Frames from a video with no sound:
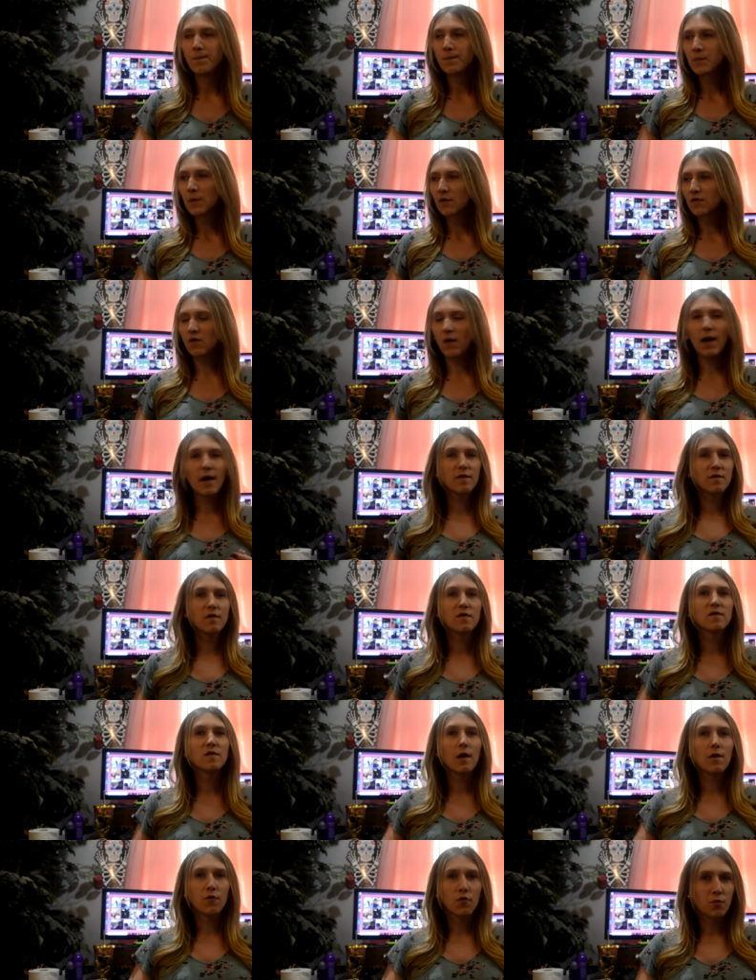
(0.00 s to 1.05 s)
So as a
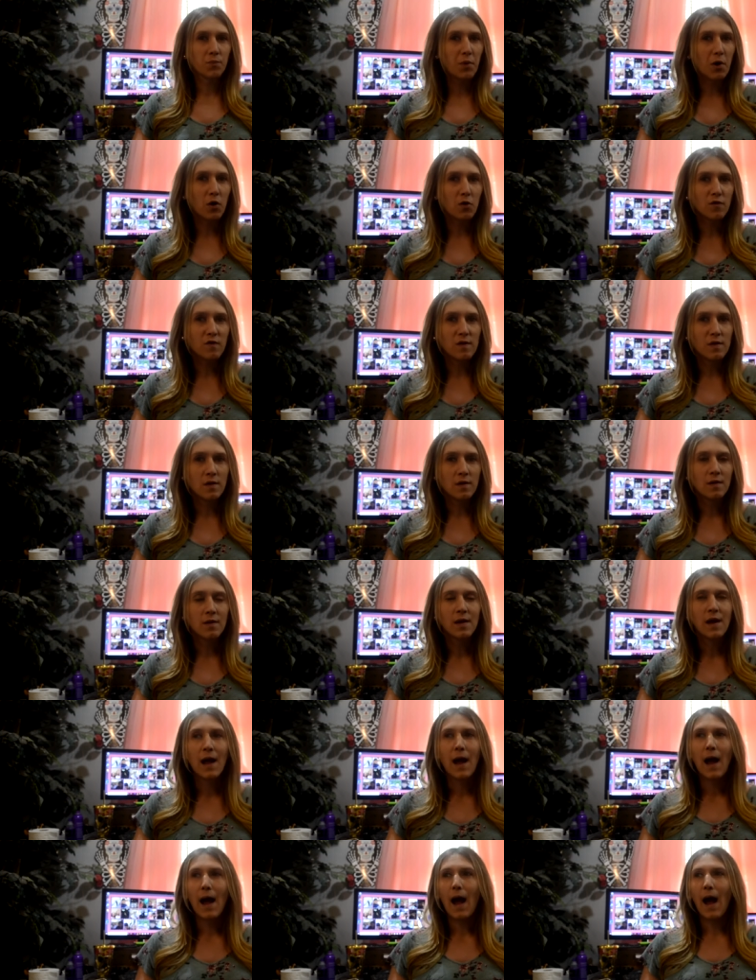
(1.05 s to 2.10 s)
Southern person,
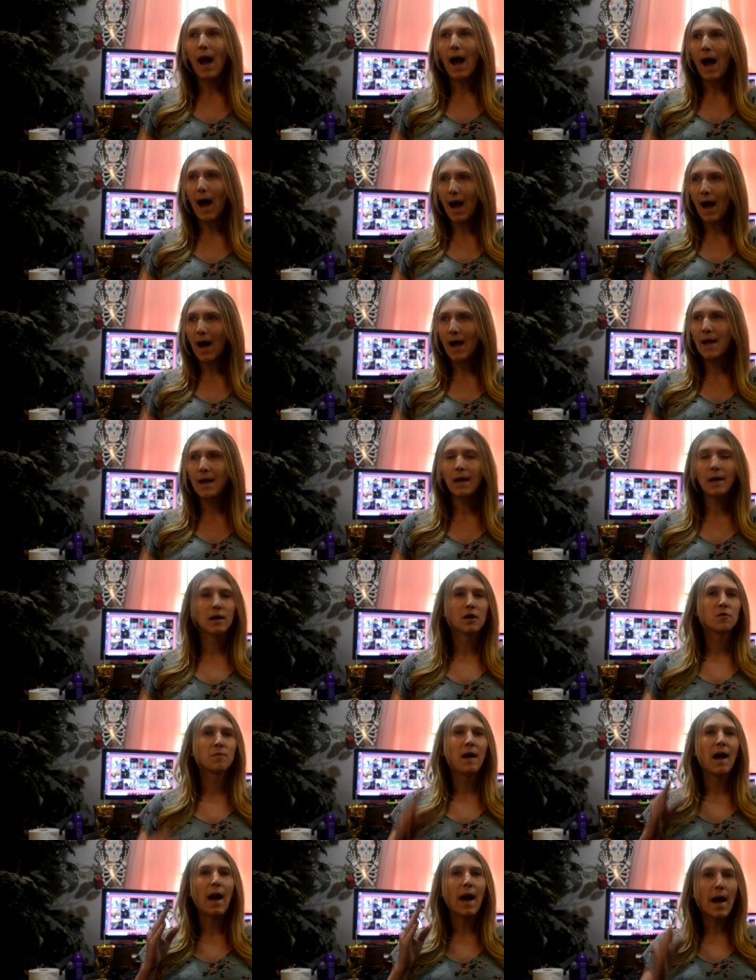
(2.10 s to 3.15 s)
I
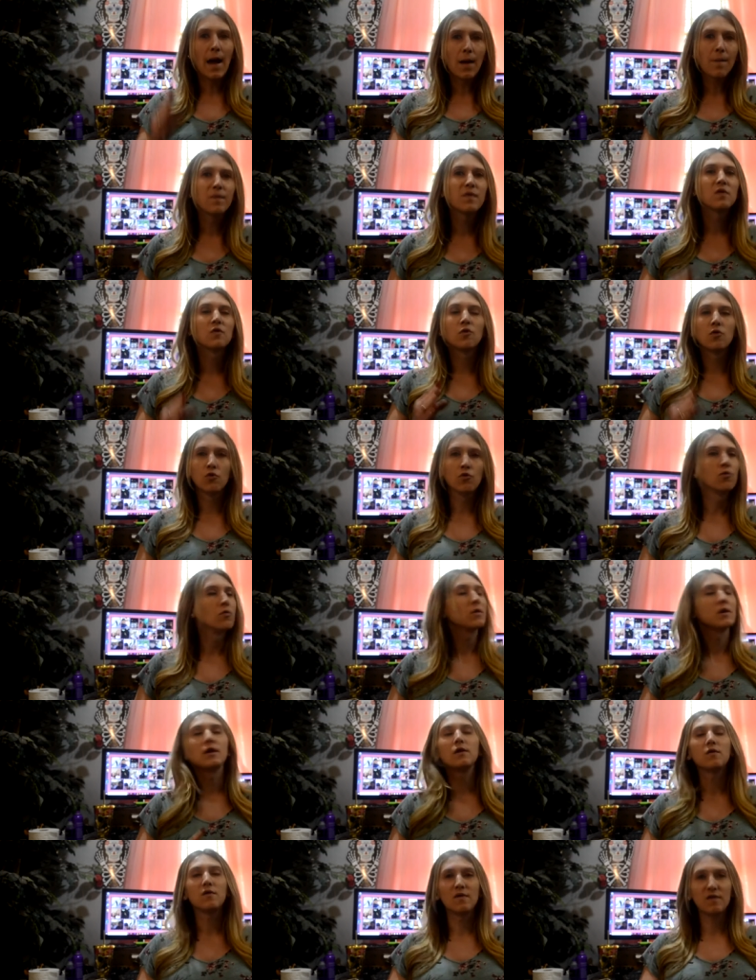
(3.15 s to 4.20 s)
am
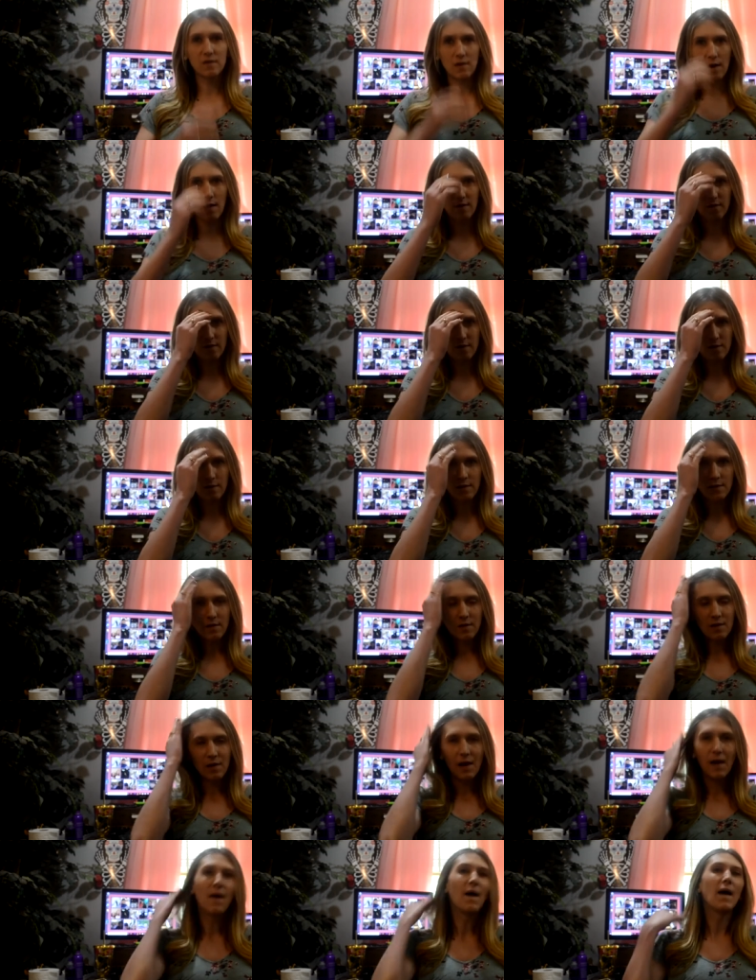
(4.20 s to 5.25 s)
absolutely disgusted
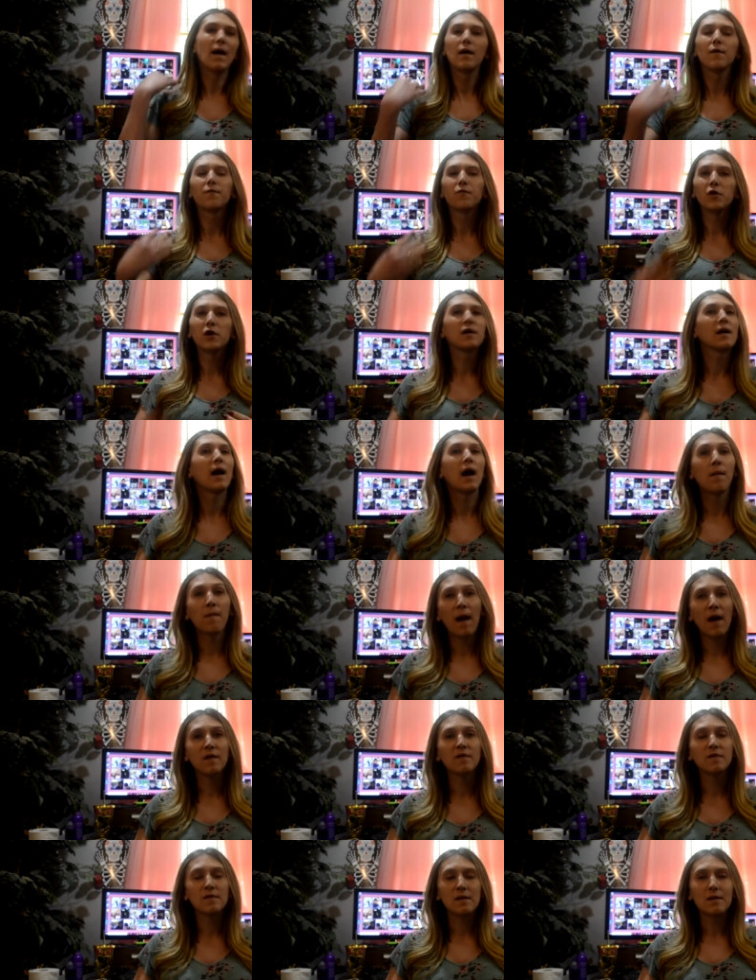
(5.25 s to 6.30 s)
every time I
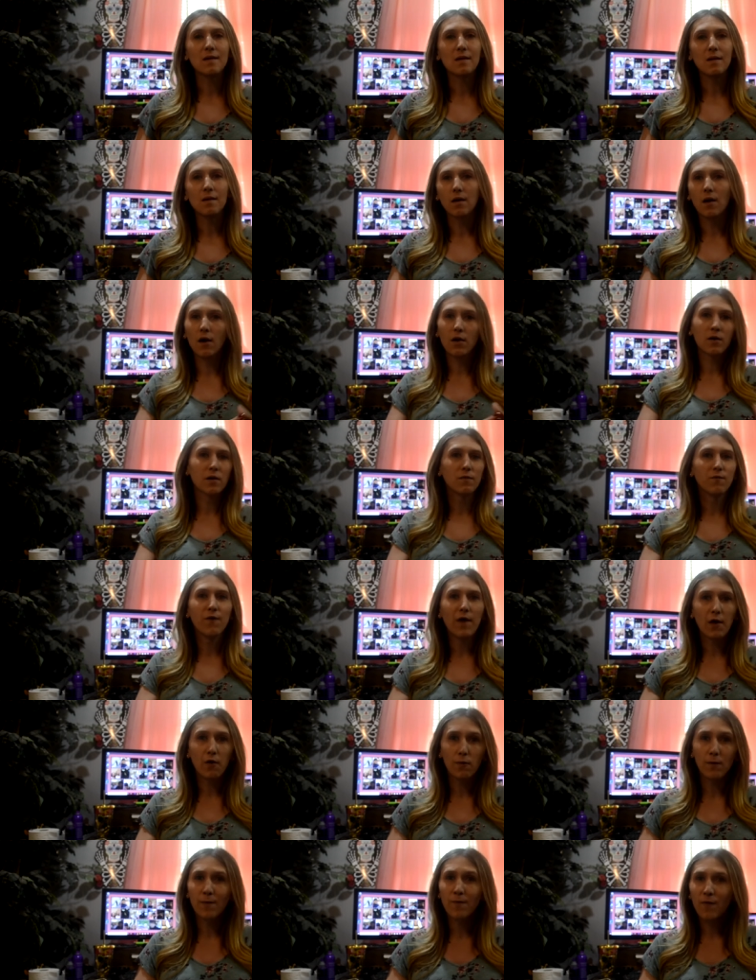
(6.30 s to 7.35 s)
see a
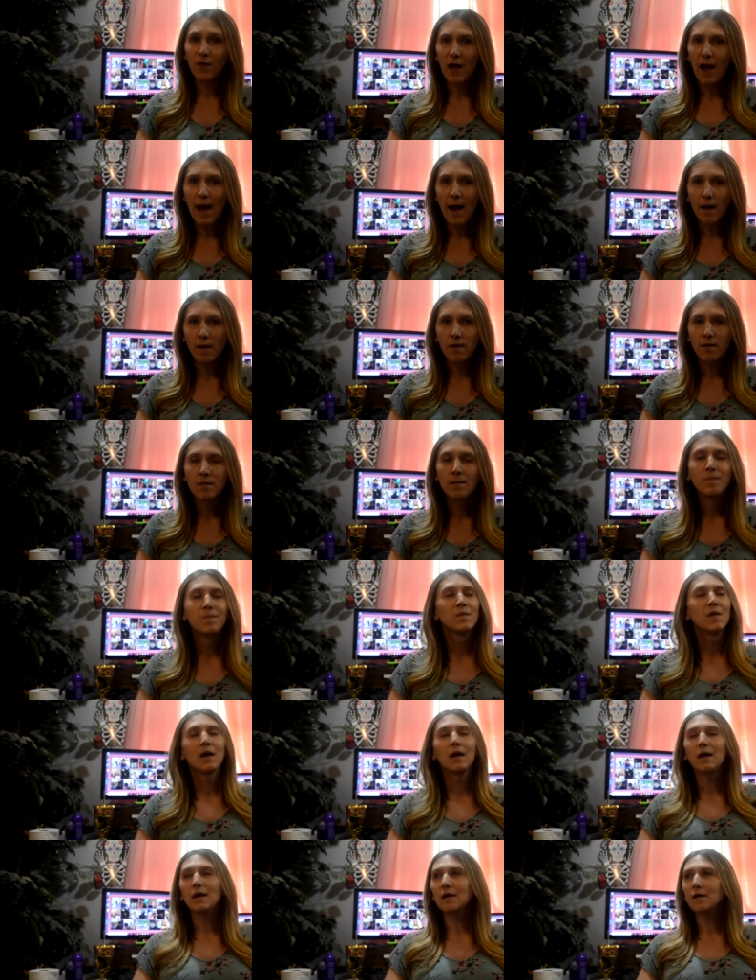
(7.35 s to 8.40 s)
Confederate flag
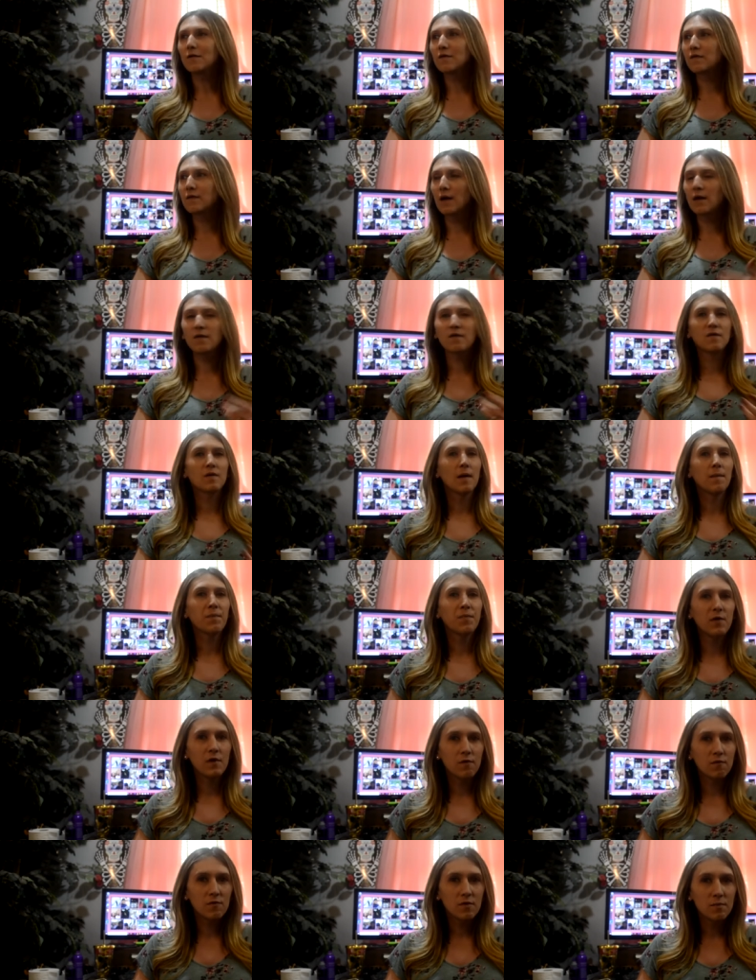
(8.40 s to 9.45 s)
it says
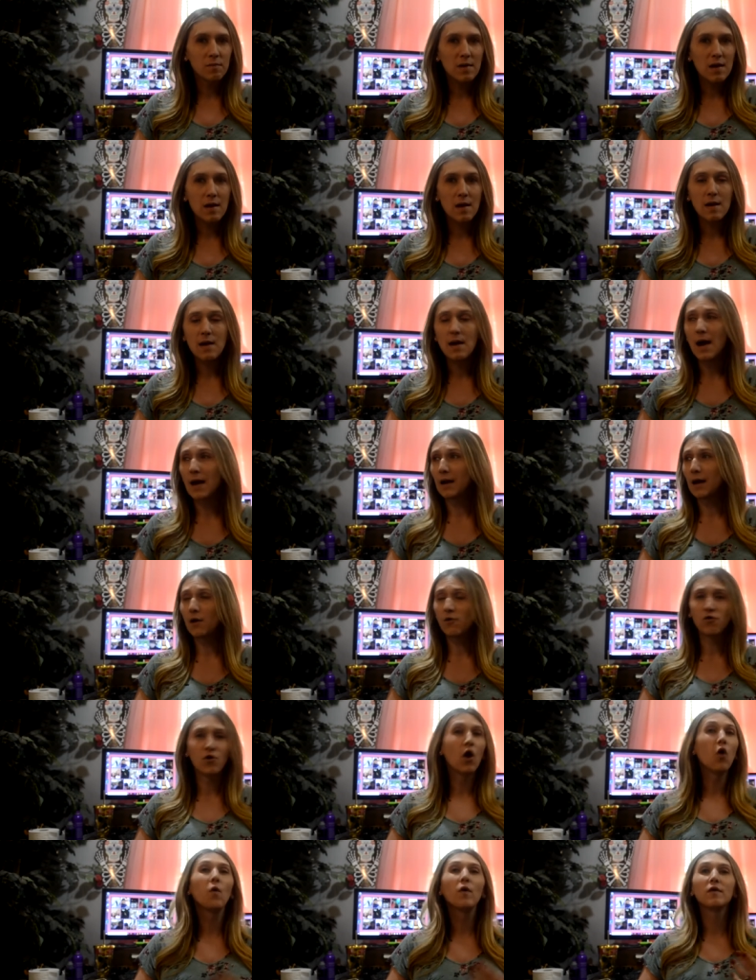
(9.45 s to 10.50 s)
something to me, and I
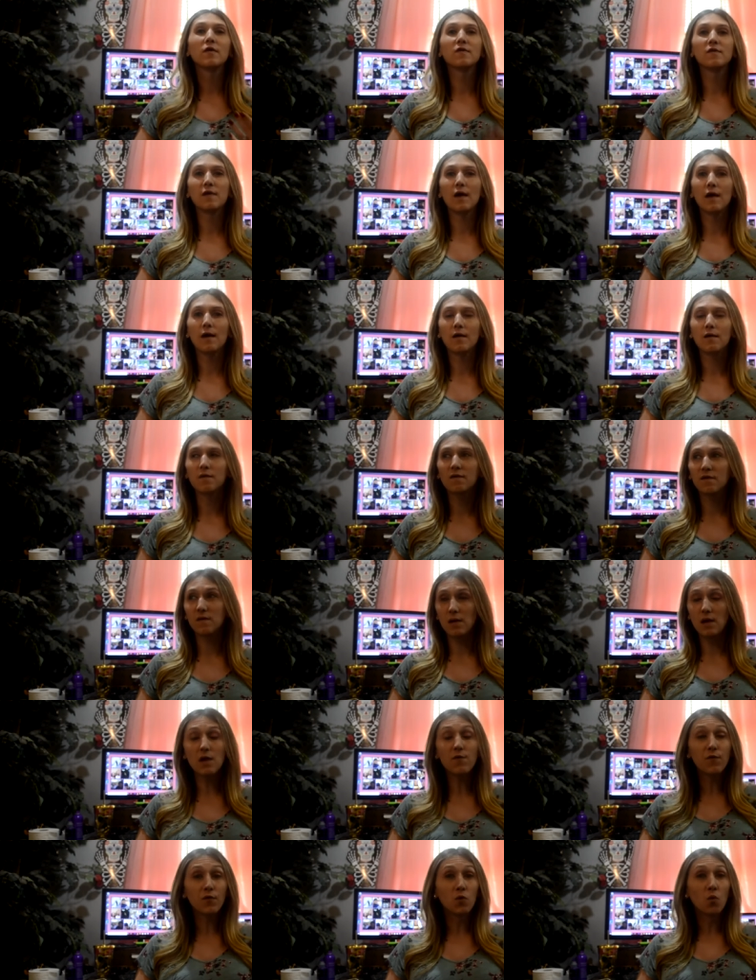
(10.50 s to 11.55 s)
know it says
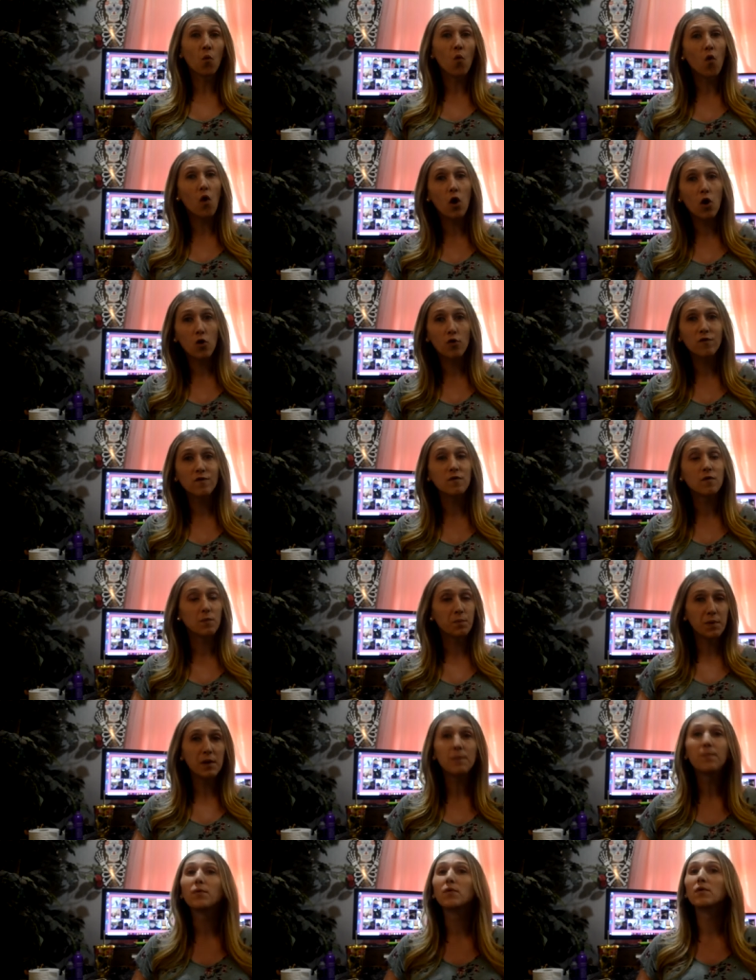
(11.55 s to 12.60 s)
even worse to
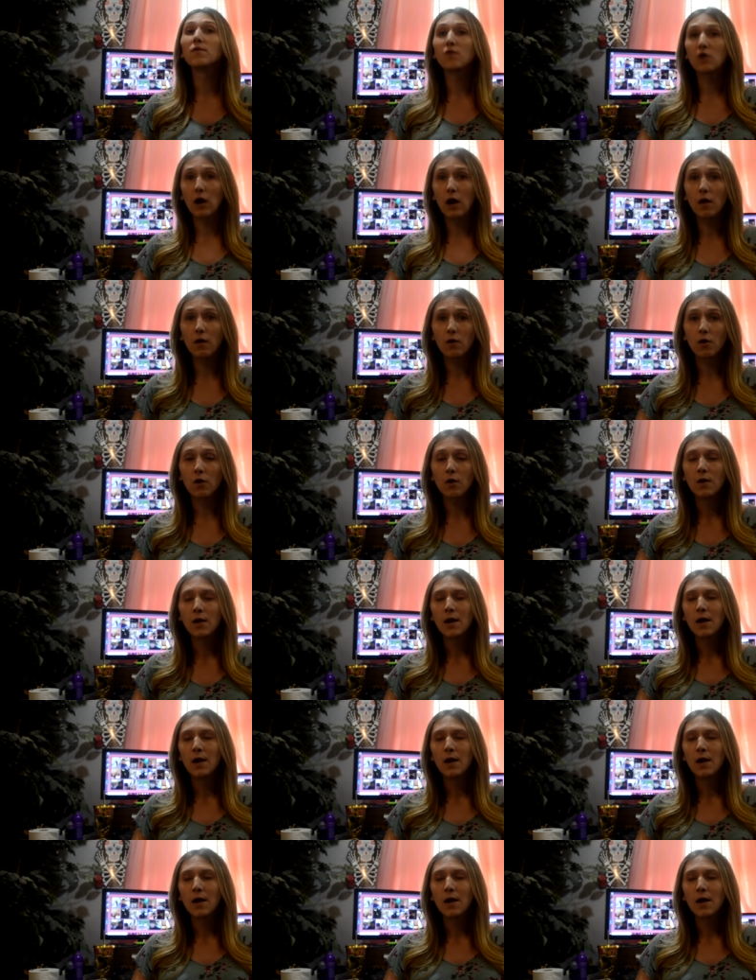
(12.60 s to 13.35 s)
people of color,